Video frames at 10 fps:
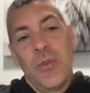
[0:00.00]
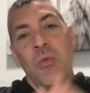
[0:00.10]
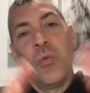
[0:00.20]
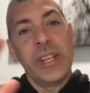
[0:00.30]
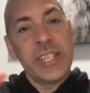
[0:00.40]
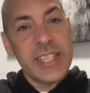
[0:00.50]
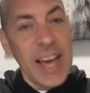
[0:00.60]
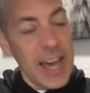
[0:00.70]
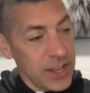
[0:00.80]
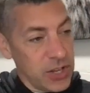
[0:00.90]
Which is
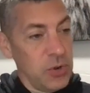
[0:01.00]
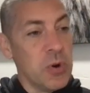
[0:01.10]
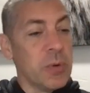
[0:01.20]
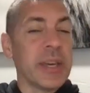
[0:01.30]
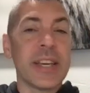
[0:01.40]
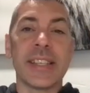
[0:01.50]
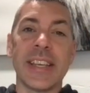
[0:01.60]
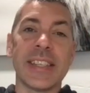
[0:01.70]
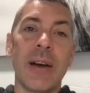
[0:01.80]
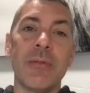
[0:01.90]
kind of cool, because
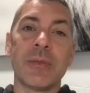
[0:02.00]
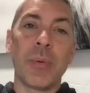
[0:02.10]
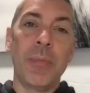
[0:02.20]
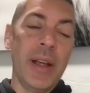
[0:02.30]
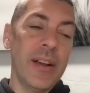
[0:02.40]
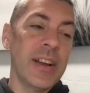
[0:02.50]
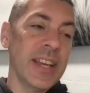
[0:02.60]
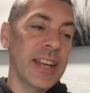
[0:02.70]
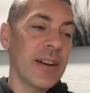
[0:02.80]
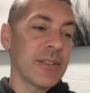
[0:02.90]
as I was preparing
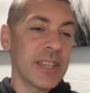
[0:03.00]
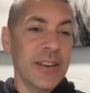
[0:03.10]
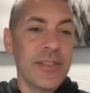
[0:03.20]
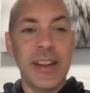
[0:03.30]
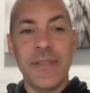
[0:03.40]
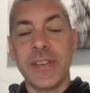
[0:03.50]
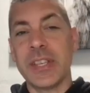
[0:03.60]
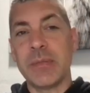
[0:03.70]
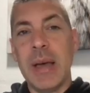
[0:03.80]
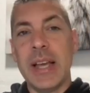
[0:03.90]
and I was getting ready for
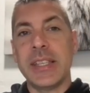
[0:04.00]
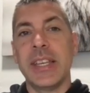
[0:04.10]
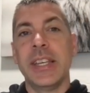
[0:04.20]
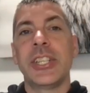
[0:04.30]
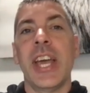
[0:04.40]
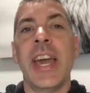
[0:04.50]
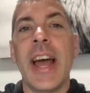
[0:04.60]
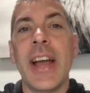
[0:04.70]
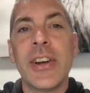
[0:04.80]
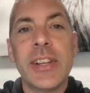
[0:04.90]
this message and I
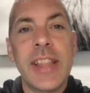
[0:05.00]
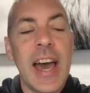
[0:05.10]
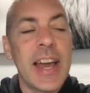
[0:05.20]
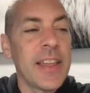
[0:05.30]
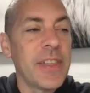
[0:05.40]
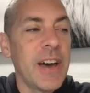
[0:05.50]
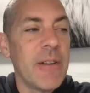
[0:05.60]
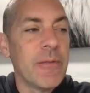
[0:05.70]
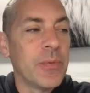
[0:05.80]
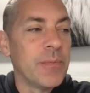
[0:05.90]
heard that, I
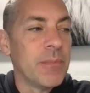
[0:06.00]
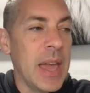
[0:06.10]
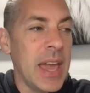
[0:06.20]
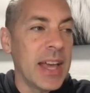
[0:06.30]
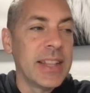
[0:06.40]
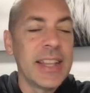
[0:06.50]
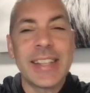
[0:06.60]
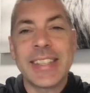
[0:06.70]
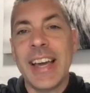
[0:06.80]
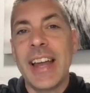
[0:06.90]
thought, man,
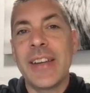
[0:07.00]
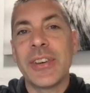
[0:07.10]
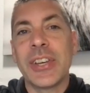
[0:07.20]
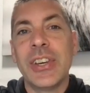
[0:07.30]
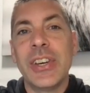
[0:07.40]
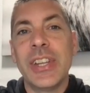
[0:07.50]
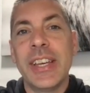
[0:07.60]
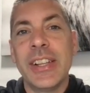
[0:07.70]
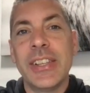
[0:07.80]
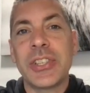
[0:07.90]
that's kind of a good
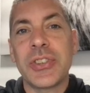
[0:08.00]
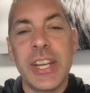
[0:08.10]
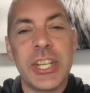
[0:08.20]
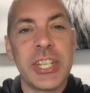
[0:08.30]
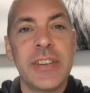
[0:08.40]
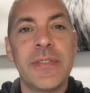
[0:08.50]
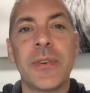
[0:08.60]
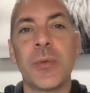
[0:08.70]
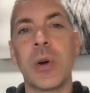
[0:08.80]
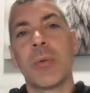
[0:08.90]
illustration
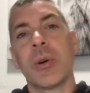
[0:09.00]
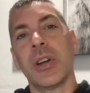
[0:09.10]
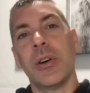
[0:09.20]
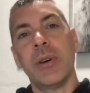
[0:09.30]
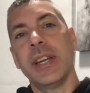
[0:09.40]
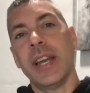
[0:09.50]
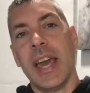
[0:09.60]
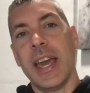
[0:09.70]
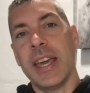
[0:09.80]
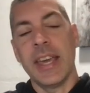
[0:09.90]
for where we're going
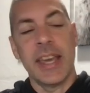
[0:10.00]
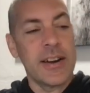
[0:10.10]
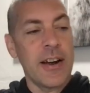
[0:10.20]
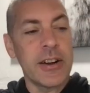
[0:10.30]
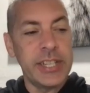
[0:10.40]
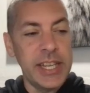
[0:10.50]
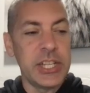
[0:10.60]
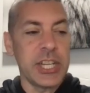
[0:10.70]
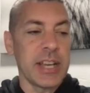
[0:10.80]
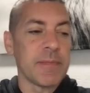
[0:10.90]
today in our
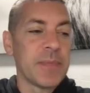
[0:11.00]
teaching.